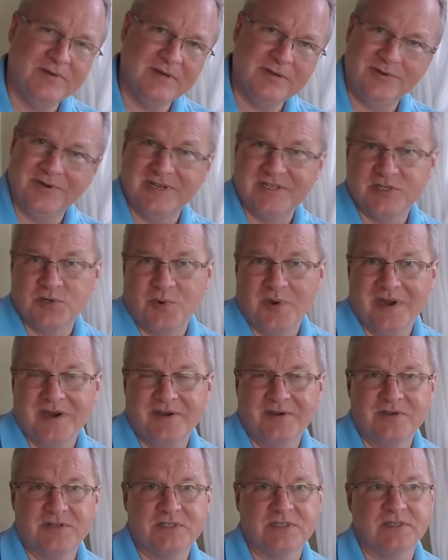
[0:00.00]
grid
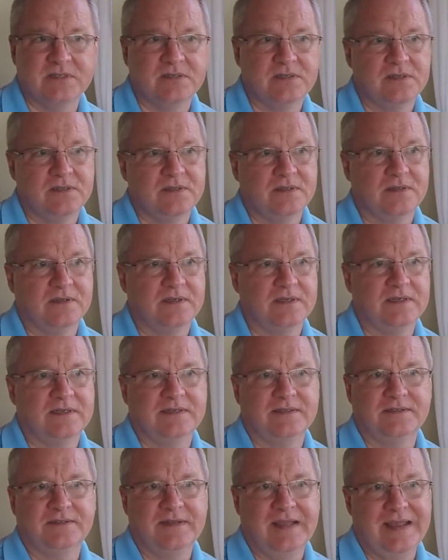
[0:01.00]
squares,
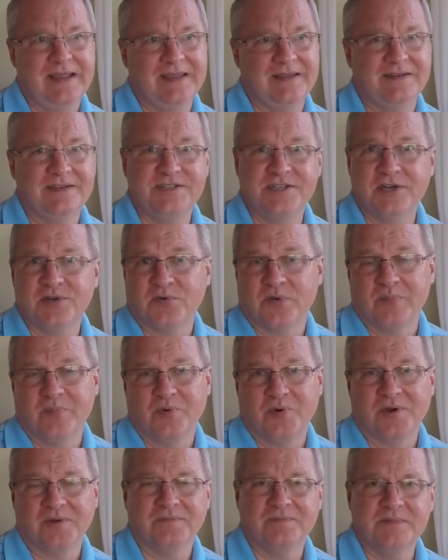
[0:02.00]
and the signal
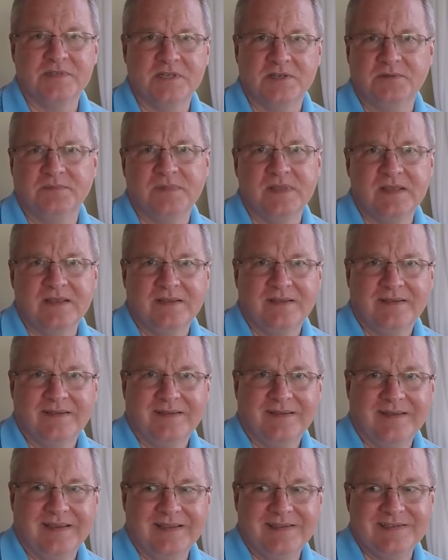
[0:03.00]
report. So
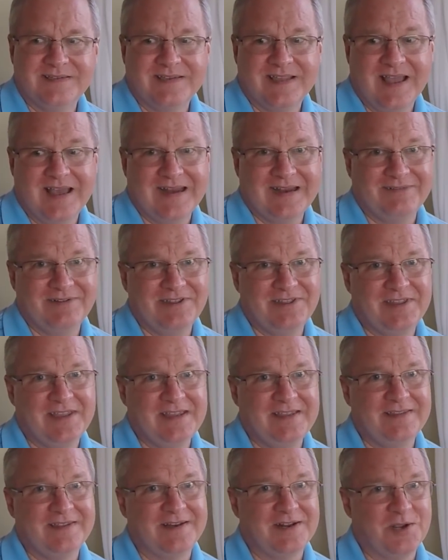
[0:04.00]
it's got
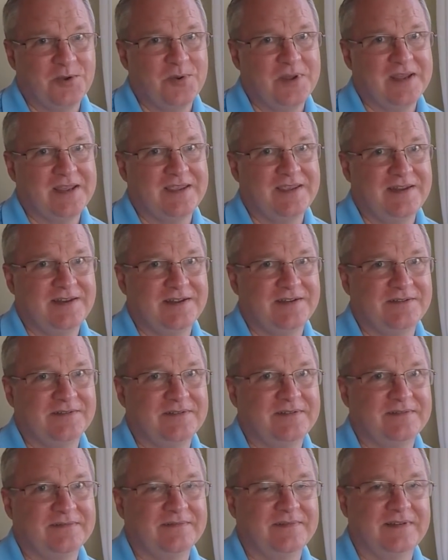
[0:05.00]
everything that a quick,
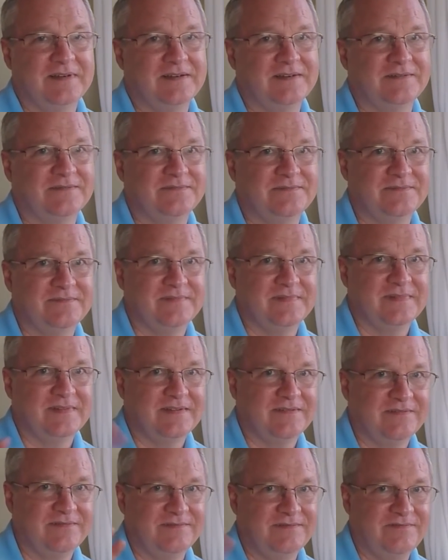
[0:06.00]
5.9
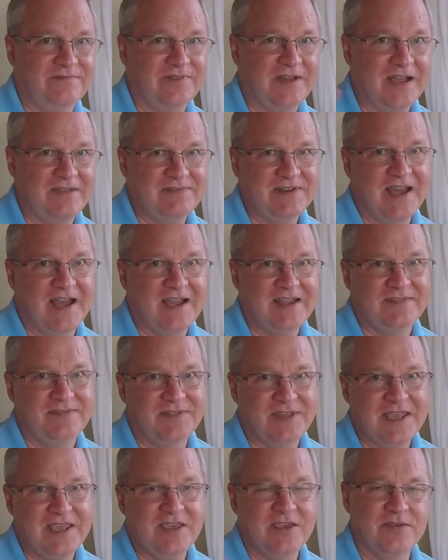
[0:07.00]

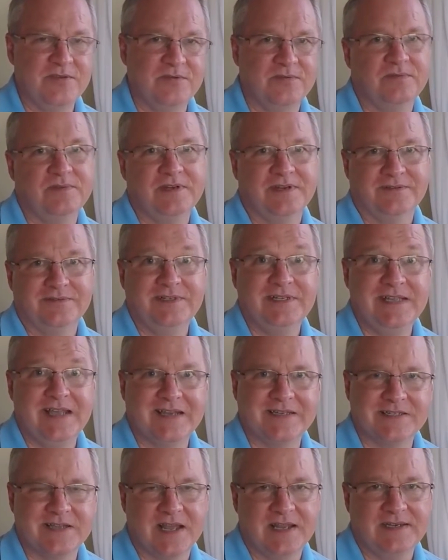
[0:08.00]
thank you,
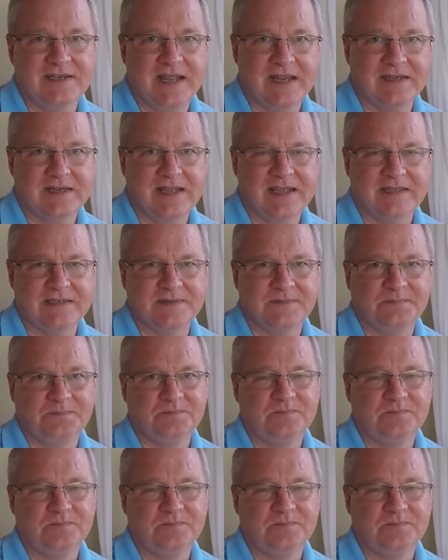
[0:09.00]
DX contact has.